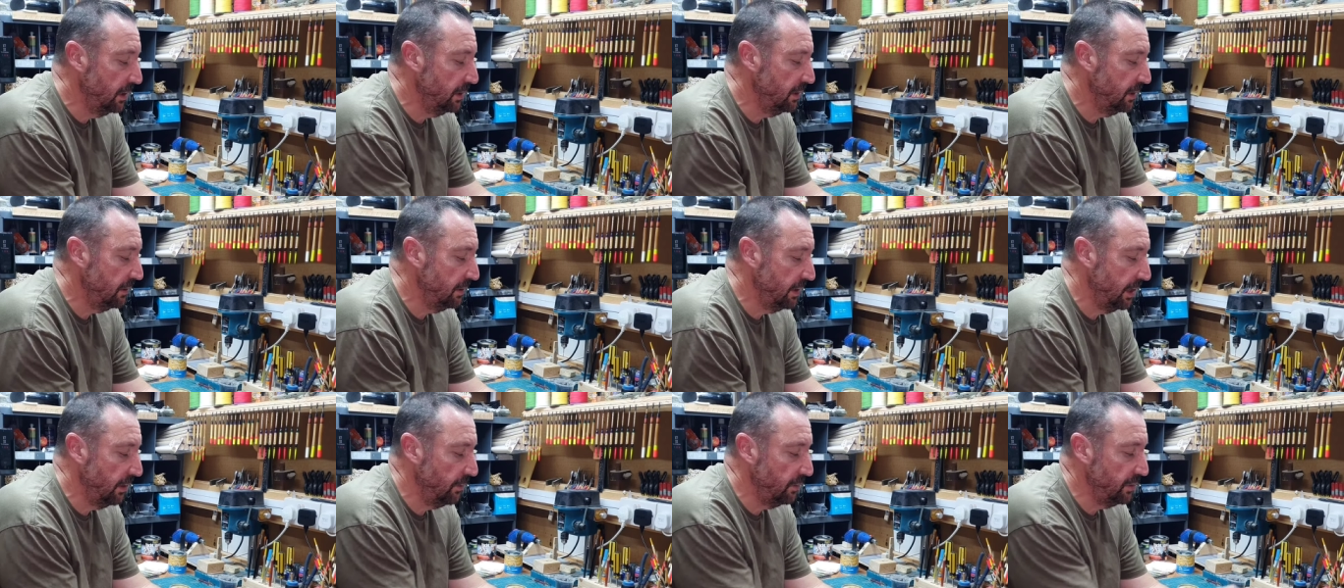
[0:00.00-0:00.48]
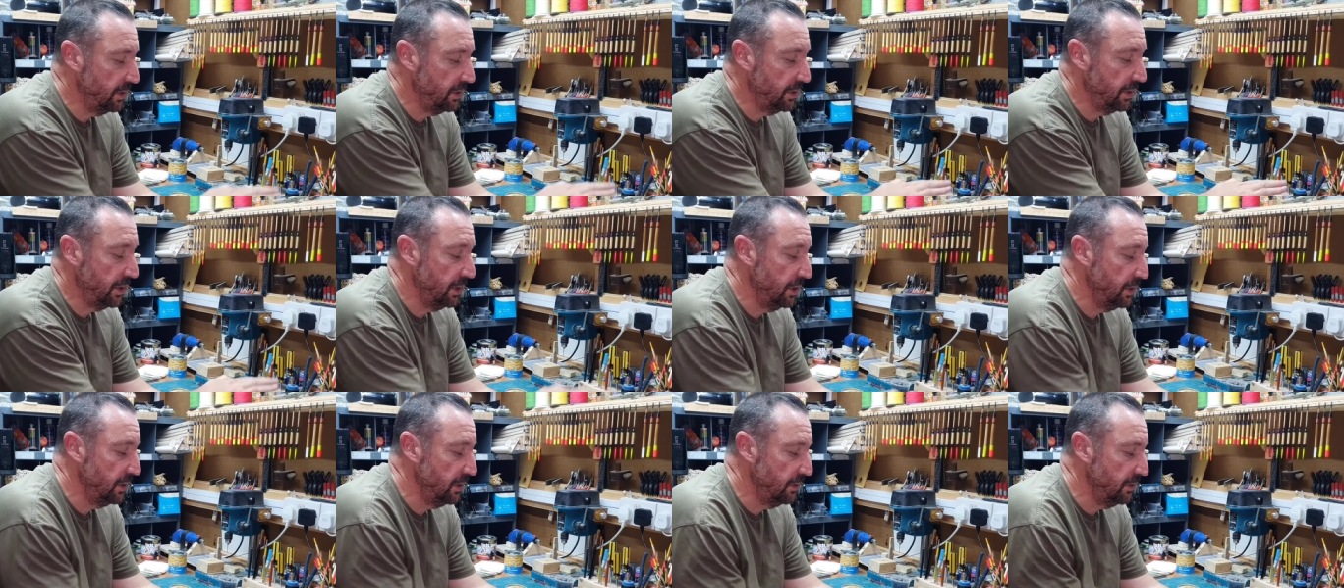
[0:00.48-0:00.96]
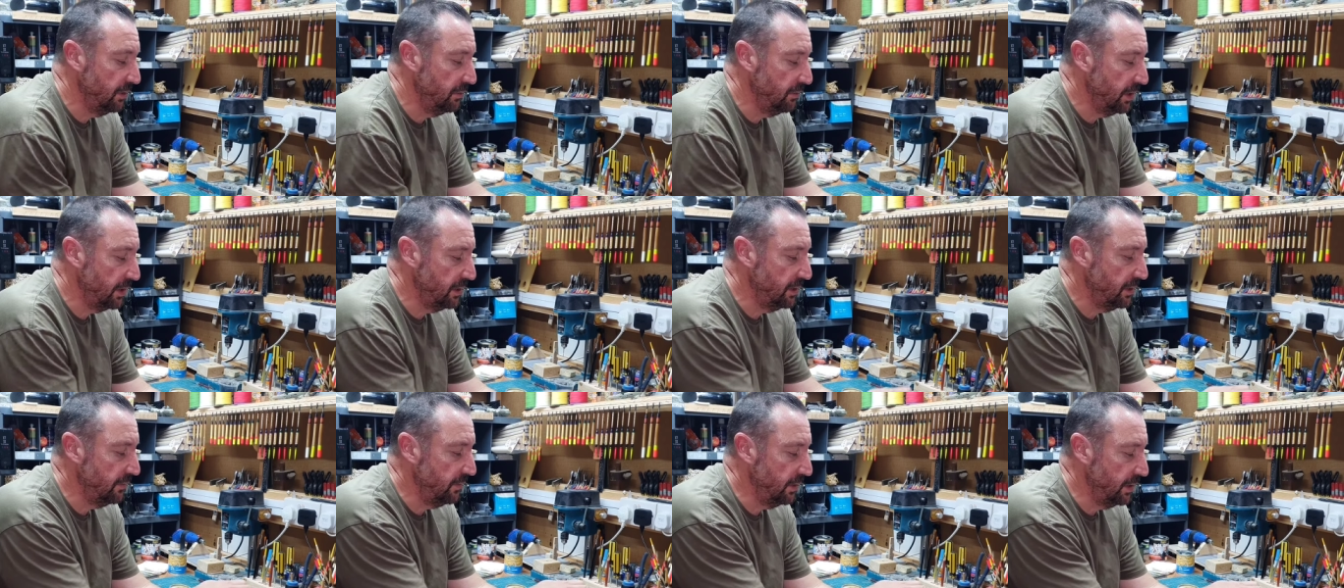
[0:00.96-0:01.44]
So now we're just going to do the
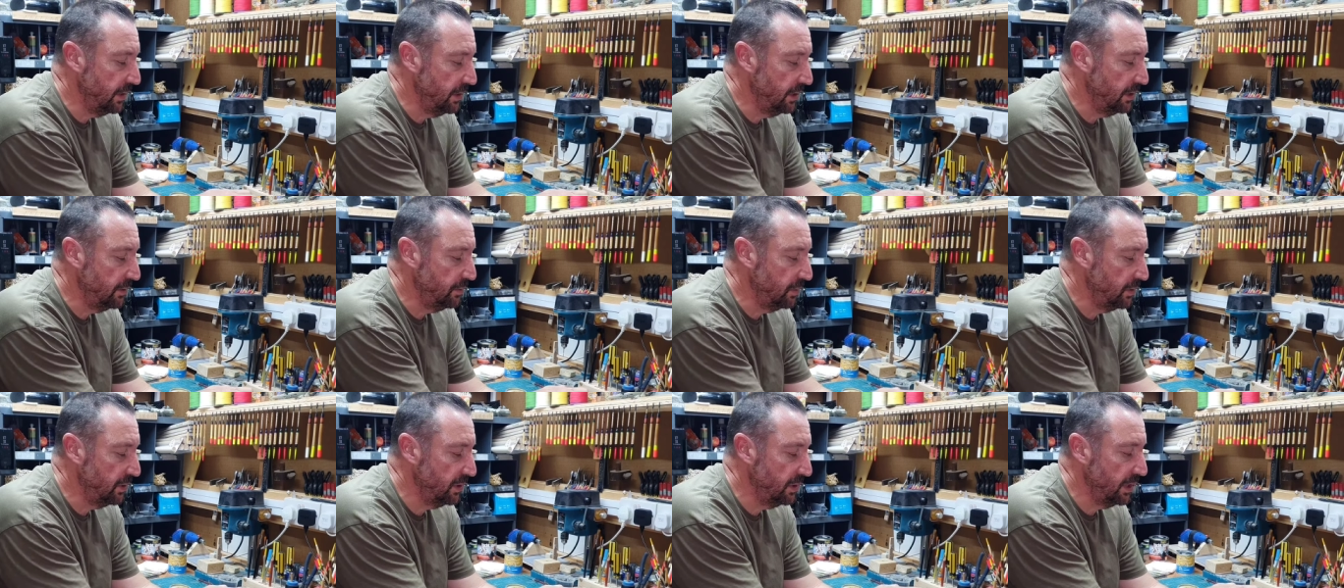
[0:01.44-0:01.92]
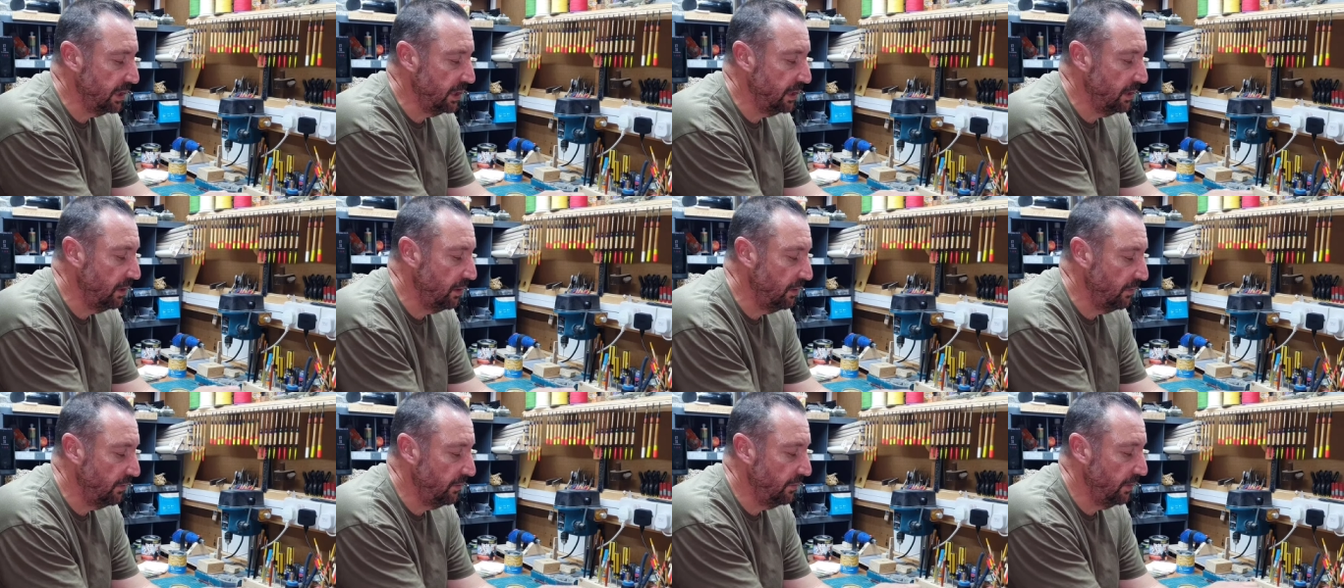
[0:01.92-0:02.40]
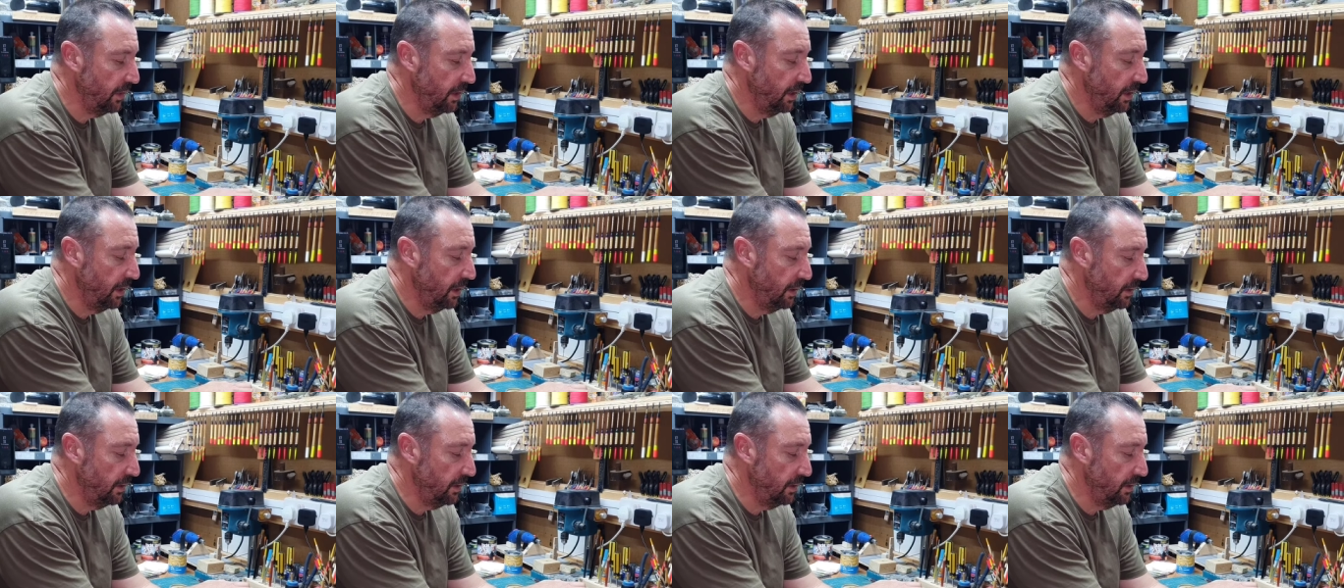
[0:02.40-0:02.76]
rest of it. This will seal off